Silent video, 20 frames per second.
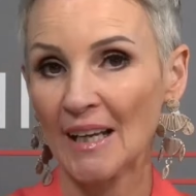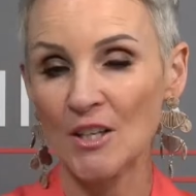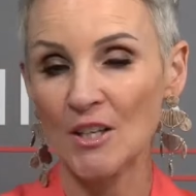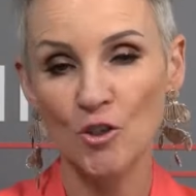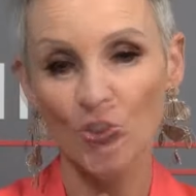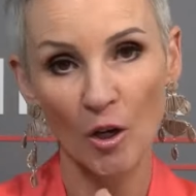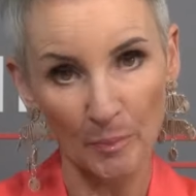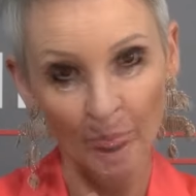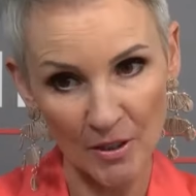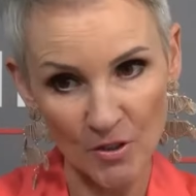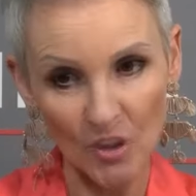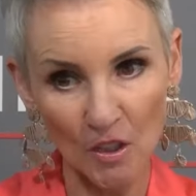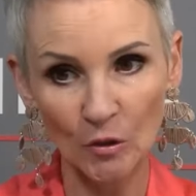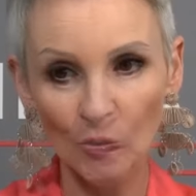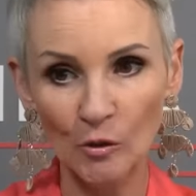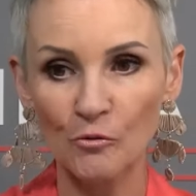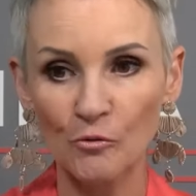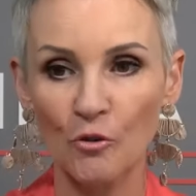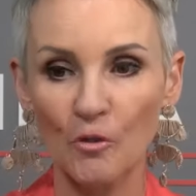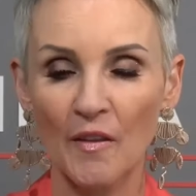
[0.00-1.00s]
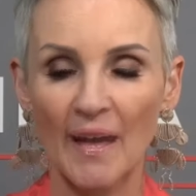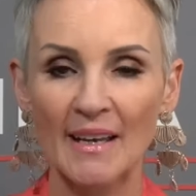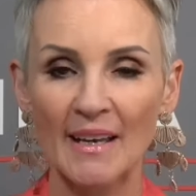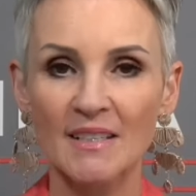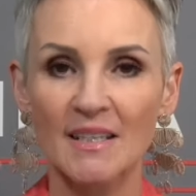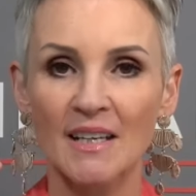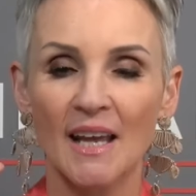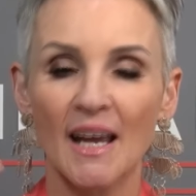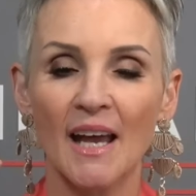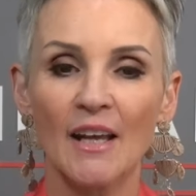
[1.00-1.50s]
shopping, so look for that.
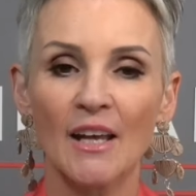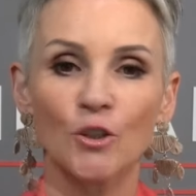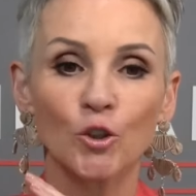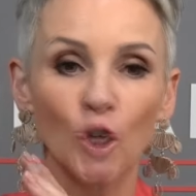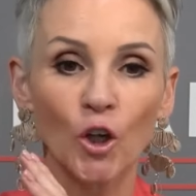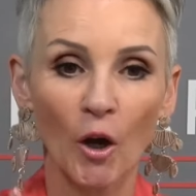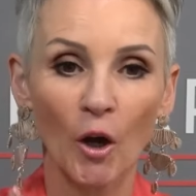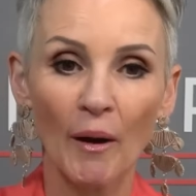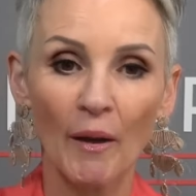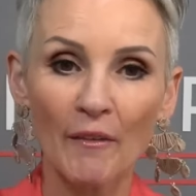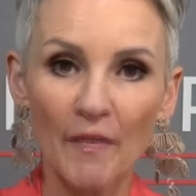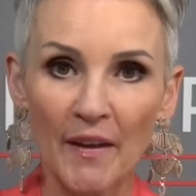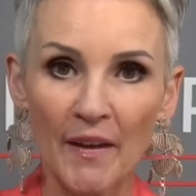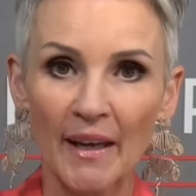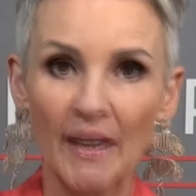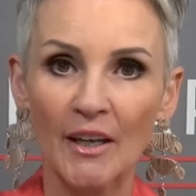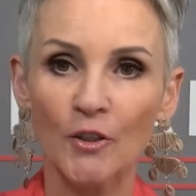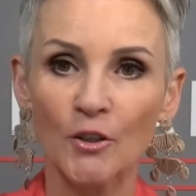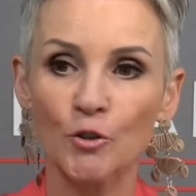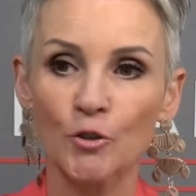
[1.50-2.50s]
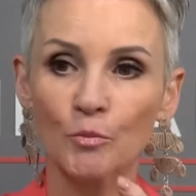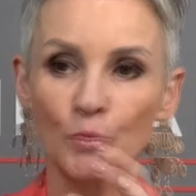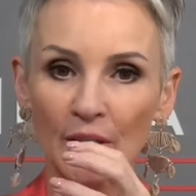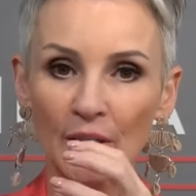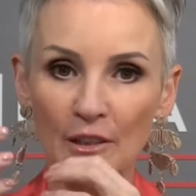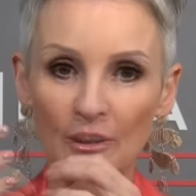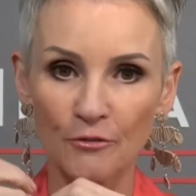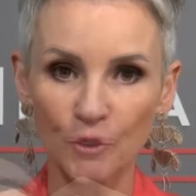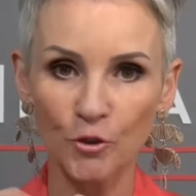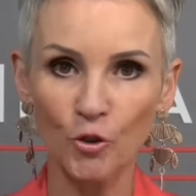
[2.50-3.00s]
You go out there, you bring
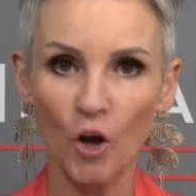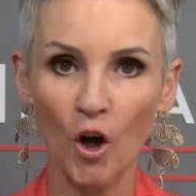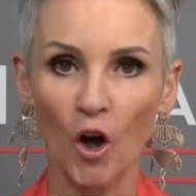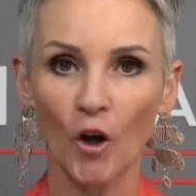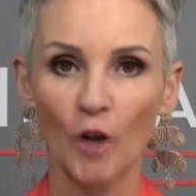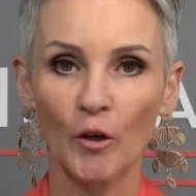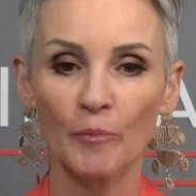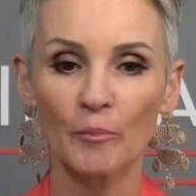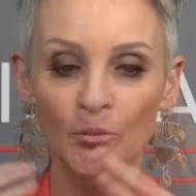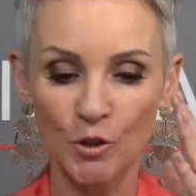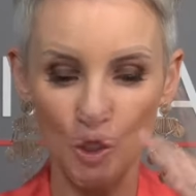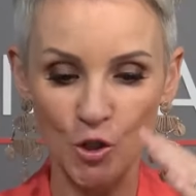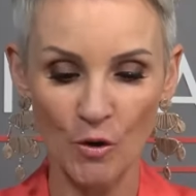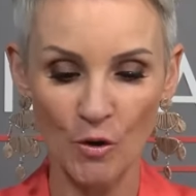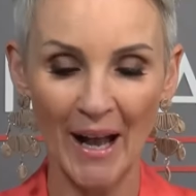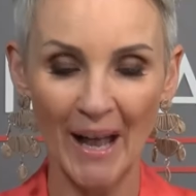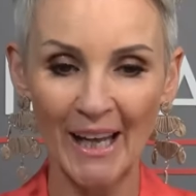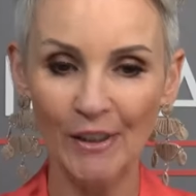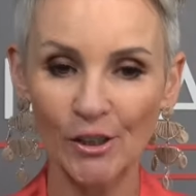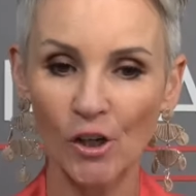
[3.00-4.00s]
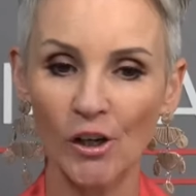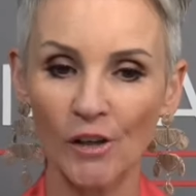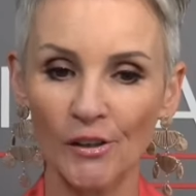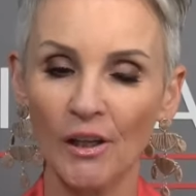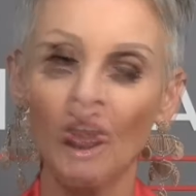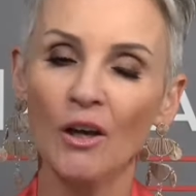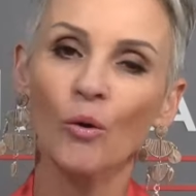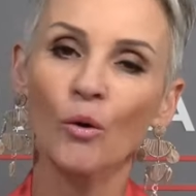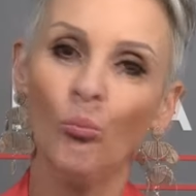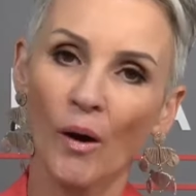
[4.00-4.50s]
a few home, you try it on,
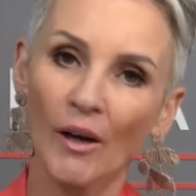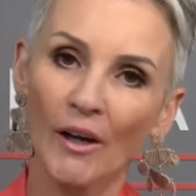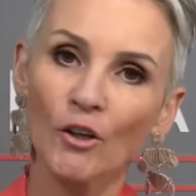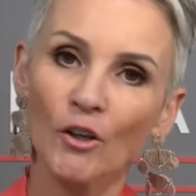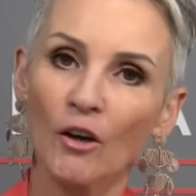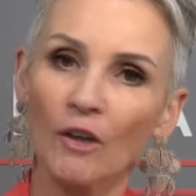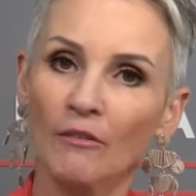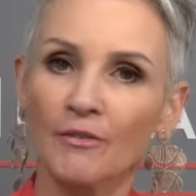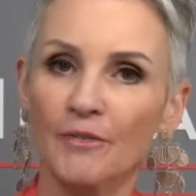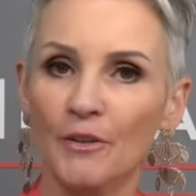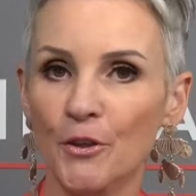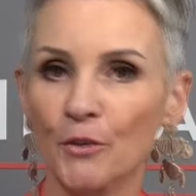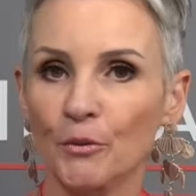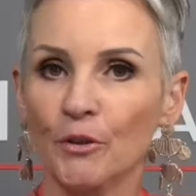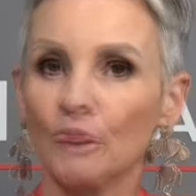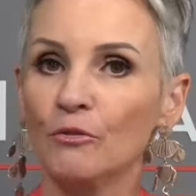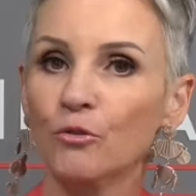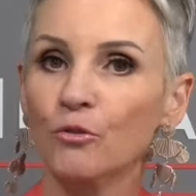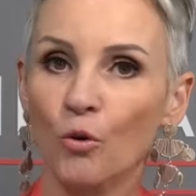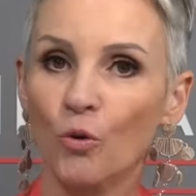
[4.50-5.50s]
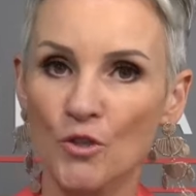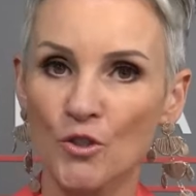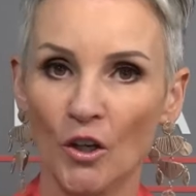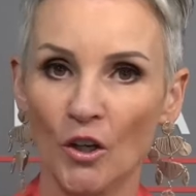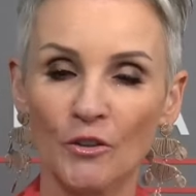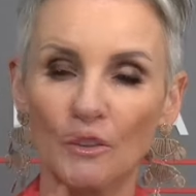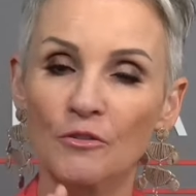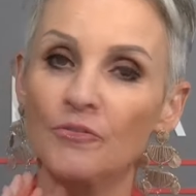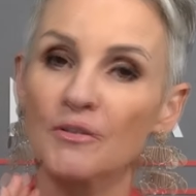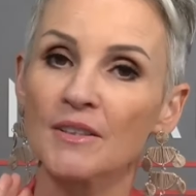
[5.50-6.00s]
one of the three or four is going
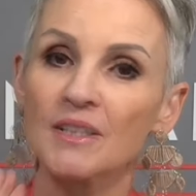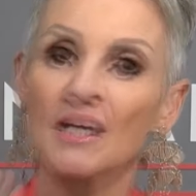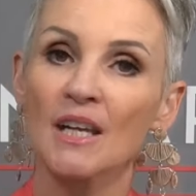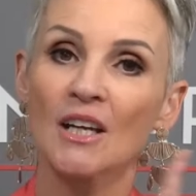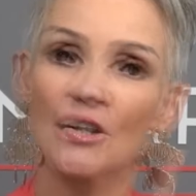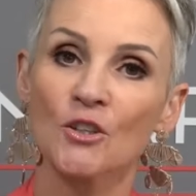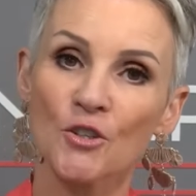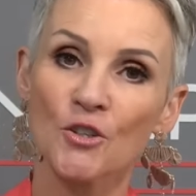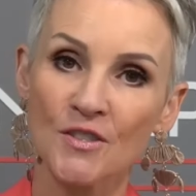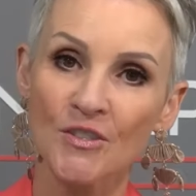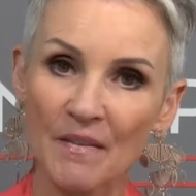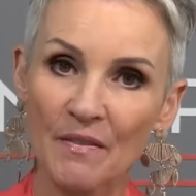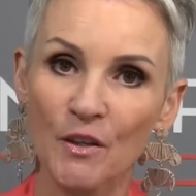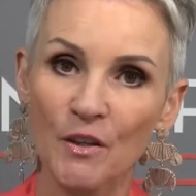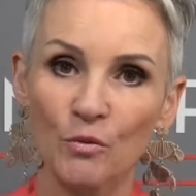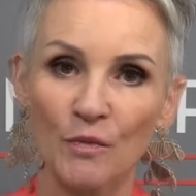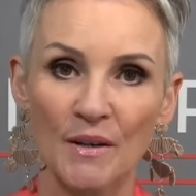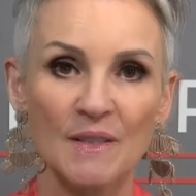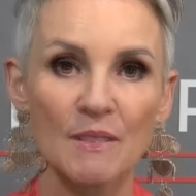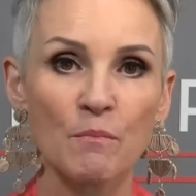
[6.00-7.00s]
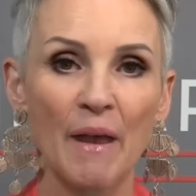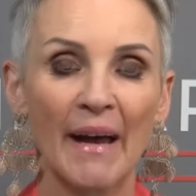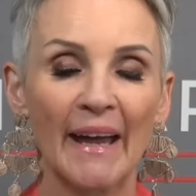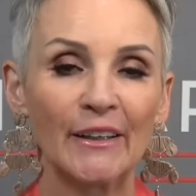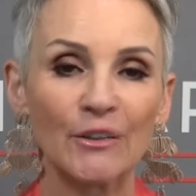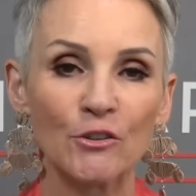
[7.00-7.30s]
to fit, you send the rest back.